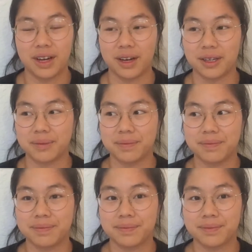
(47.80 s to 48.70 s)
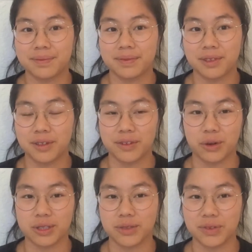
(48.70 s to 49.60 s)
um, over a
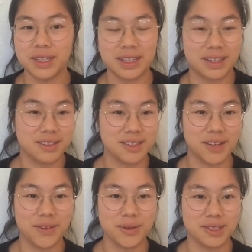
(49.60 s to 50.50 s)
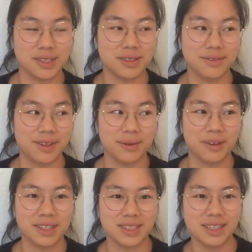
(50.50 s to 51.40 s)
course of a week and just give you a sense of like
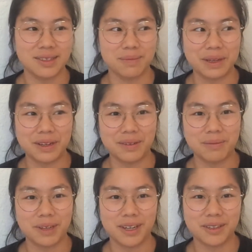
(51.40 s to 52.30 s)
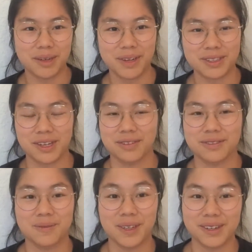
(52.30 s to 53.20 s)
what it's like being an intern at Microsoft,
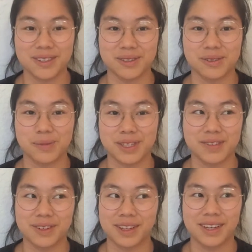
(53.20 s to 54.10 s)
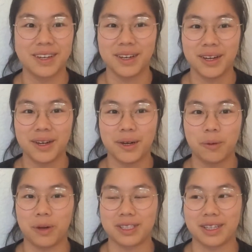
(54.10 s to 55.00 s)
and also specifically
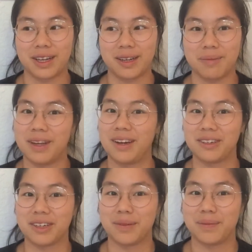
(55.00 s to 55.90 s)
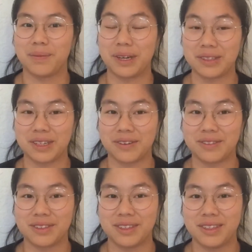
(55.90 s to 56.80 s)
what is it like being an intern at
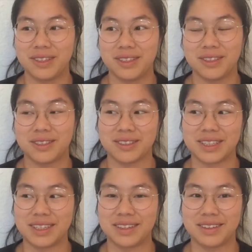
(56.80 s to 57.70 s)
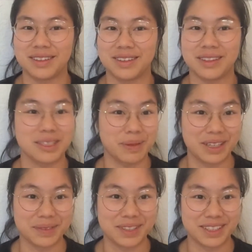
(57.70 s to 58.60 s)
Microsoft during this
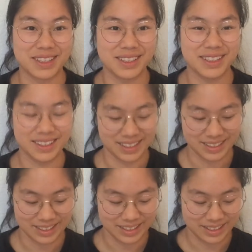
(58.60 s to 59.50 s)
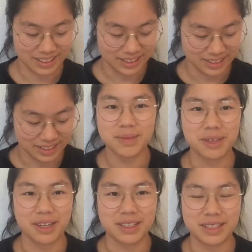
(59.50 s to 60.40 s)
pandemic. Some
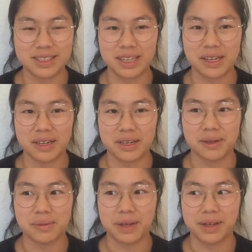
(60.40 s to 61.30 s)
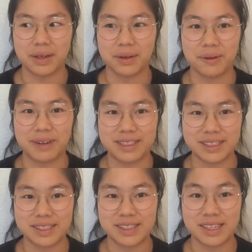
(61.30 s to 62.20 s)
context: I am a
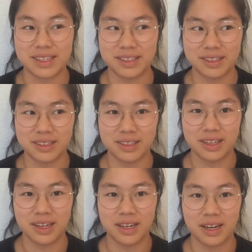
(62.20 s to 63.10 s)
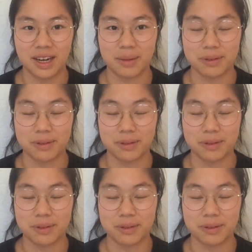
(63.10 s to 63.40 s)
rising senior at